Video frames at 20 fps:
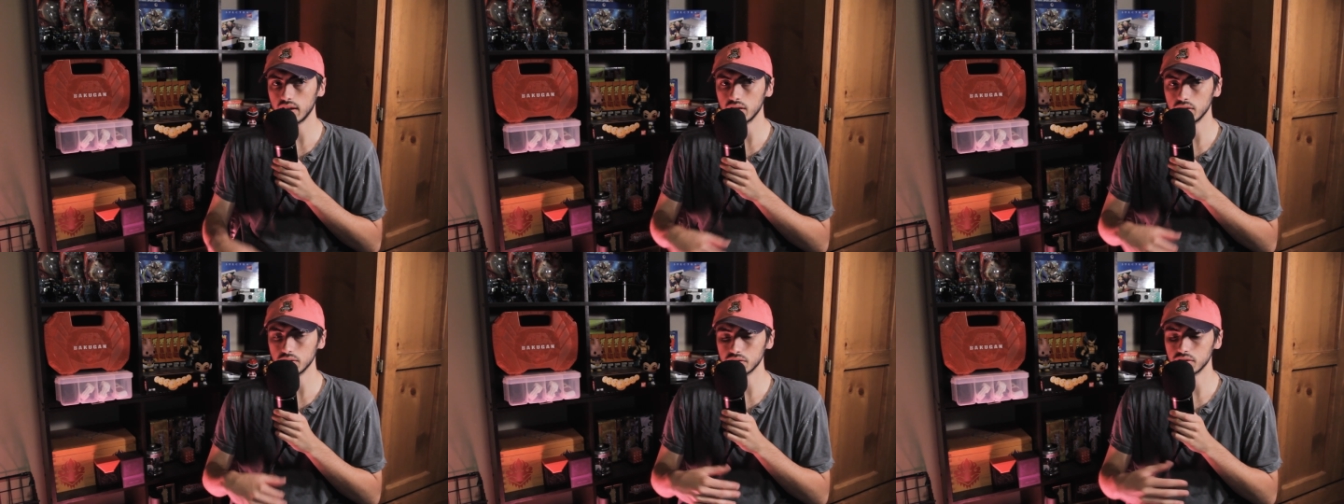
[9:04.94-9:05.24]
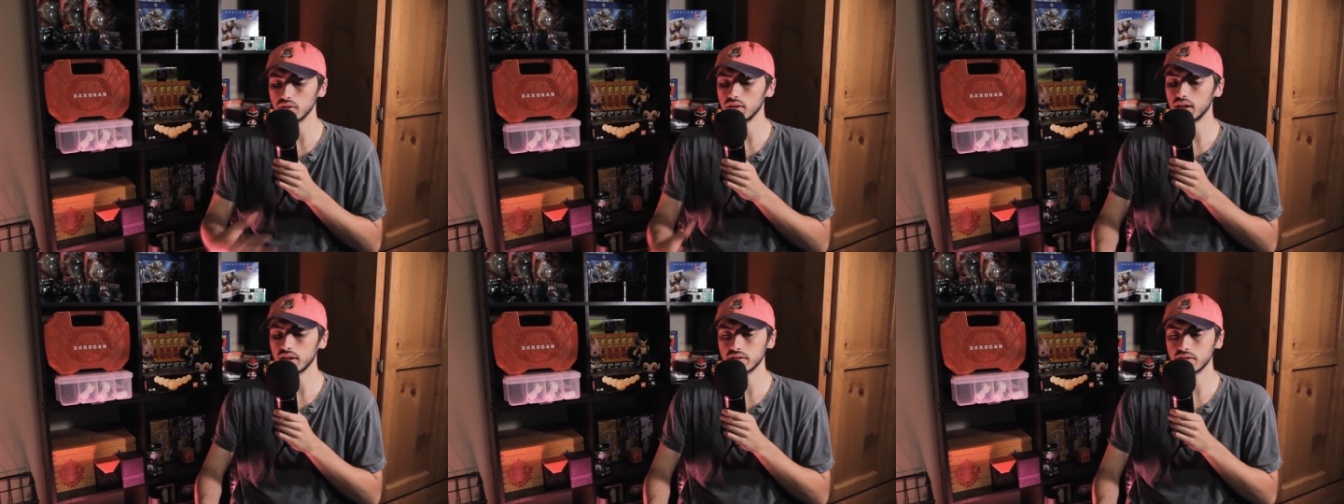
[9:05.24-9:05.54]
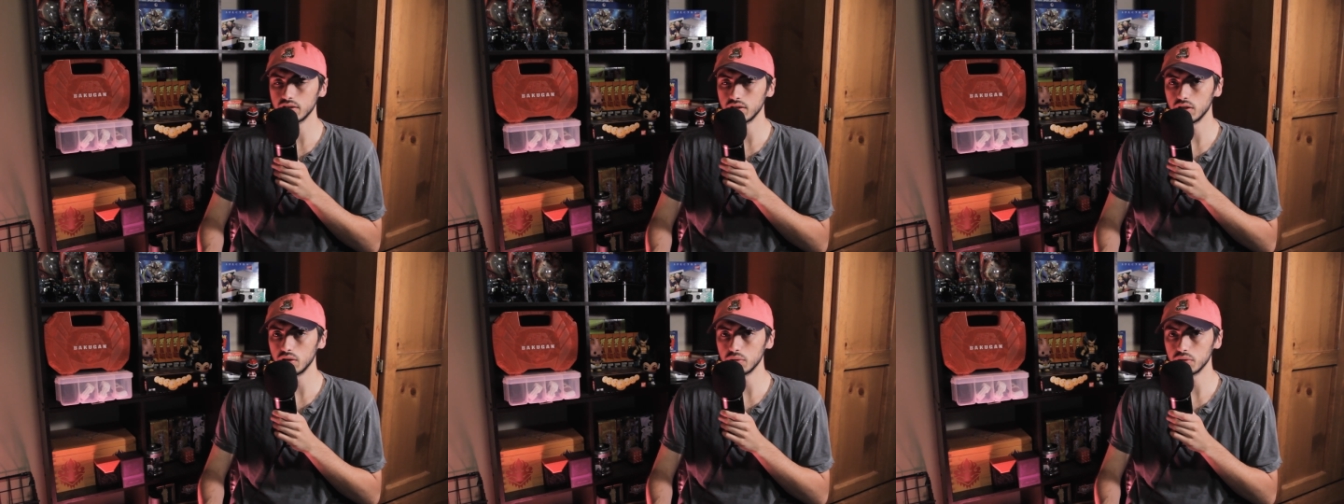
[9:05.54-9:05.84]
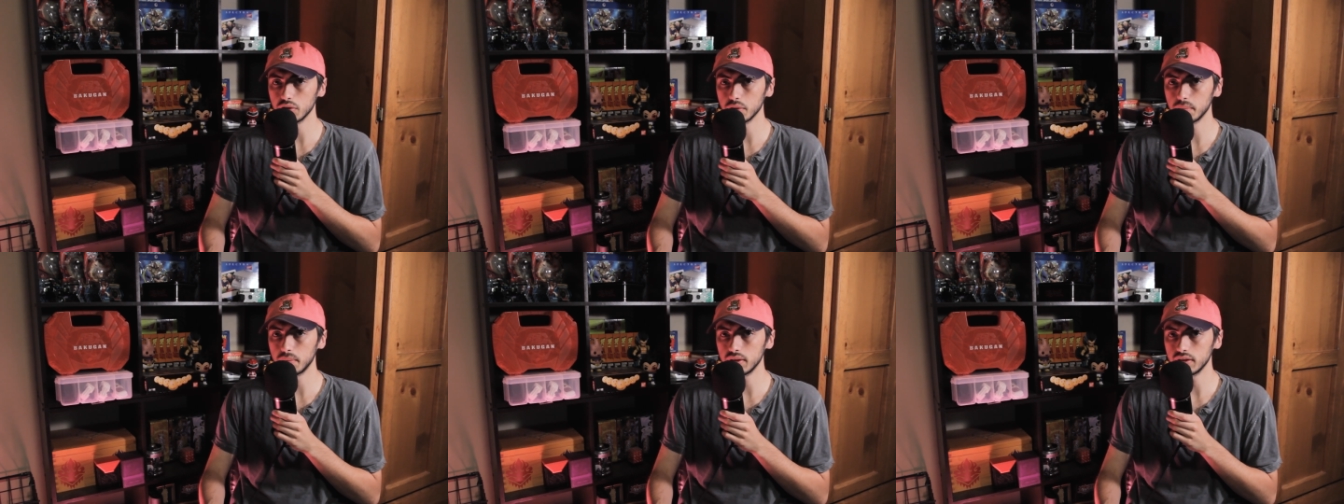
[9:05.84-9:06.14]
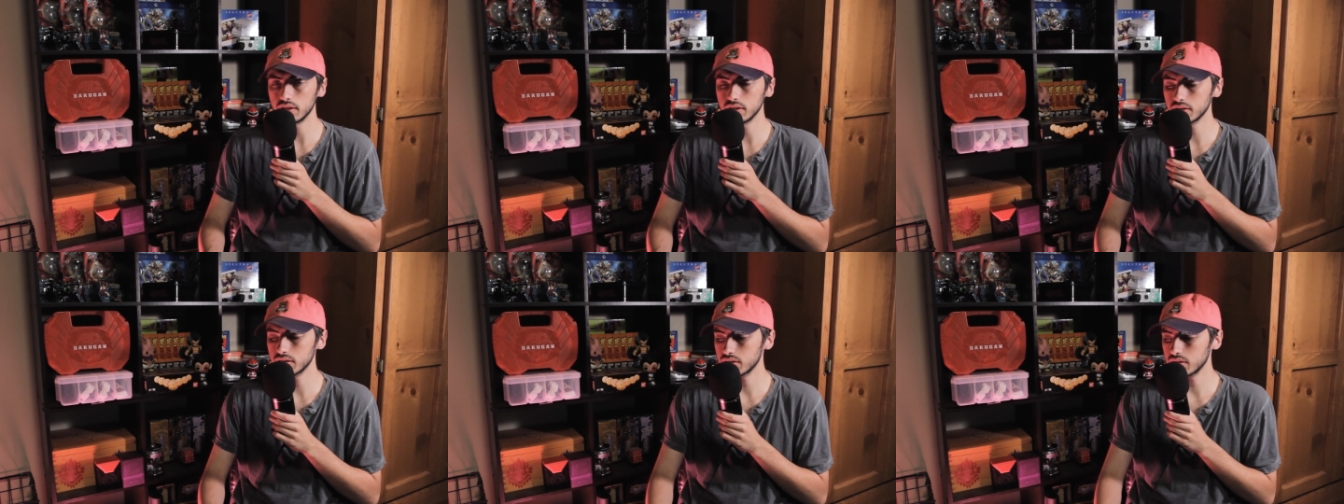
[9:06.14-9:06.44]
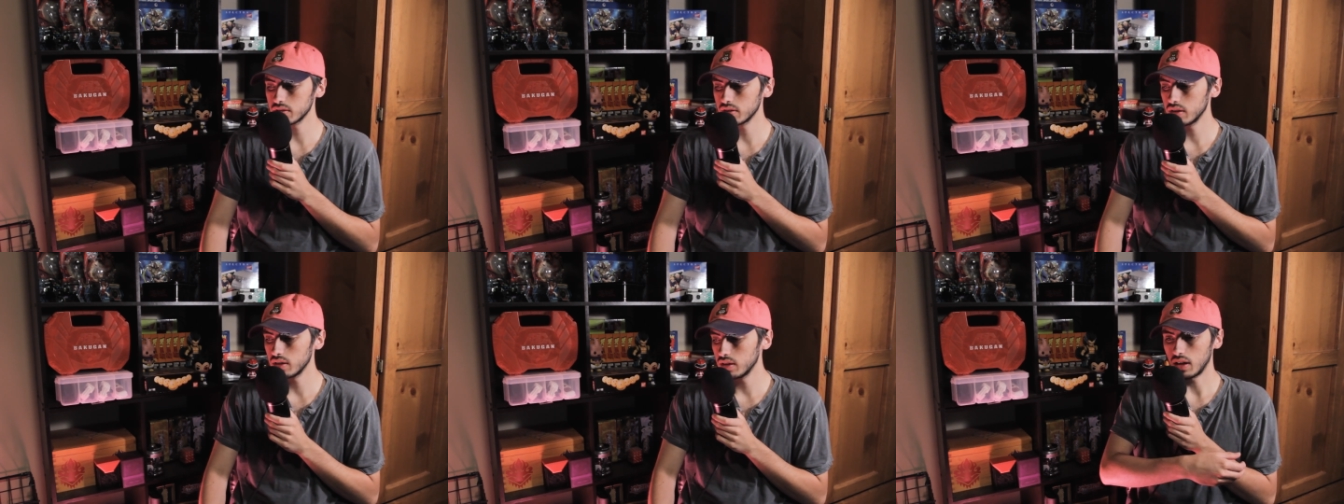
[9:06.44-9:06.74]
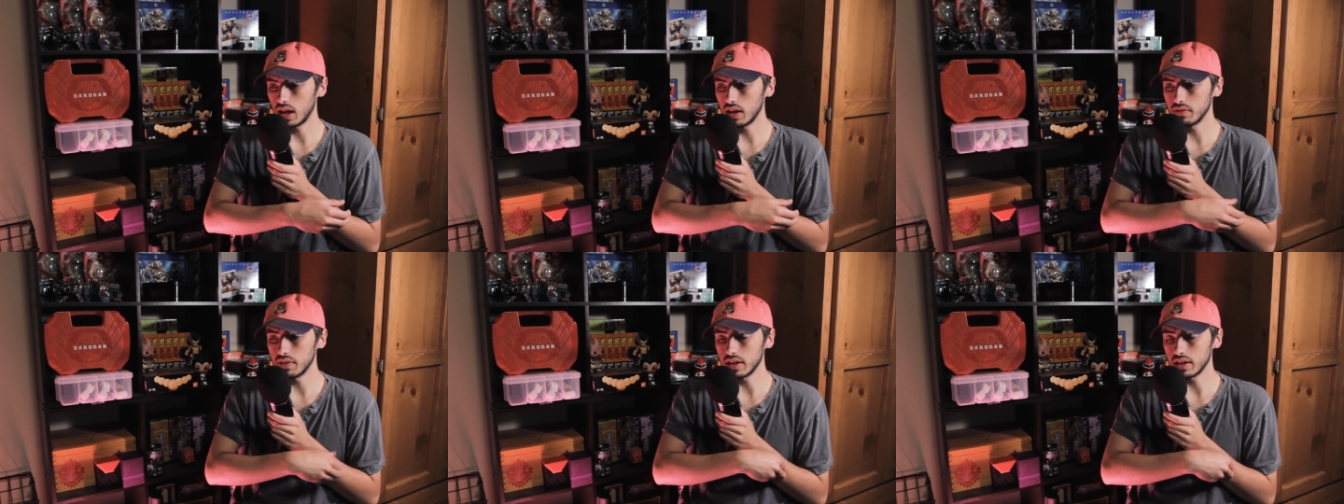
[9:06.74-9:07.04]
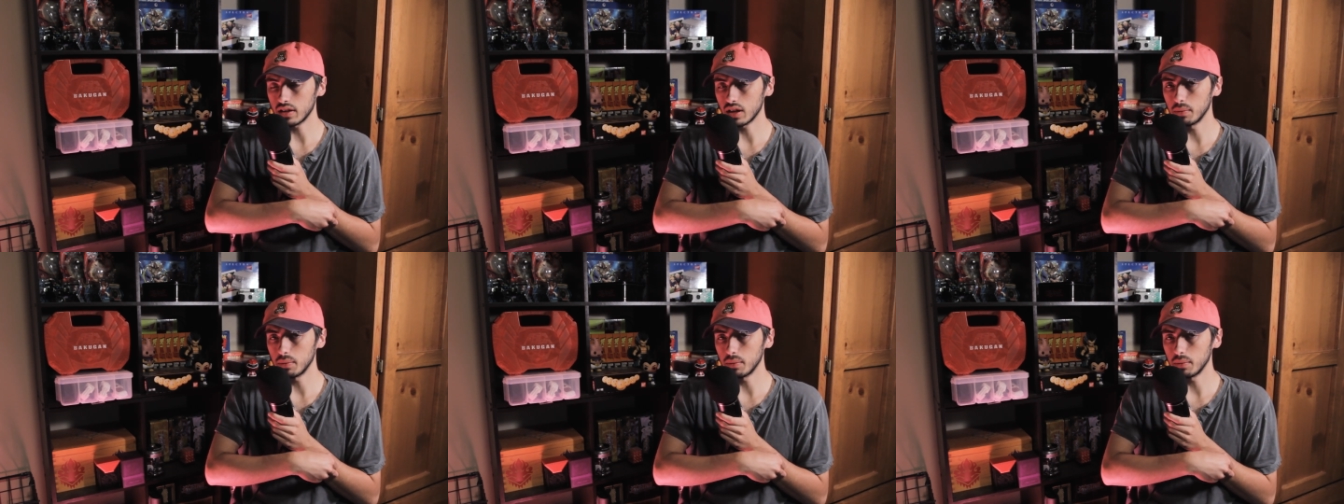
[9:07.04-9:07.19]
I'd also like to know your opinions. I have a